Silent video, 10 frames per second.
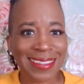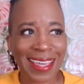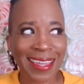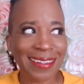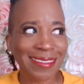
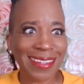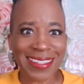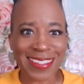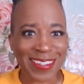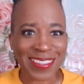then
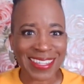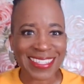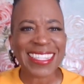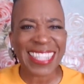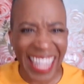let's do
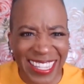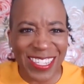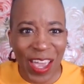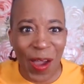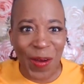this. Let's go.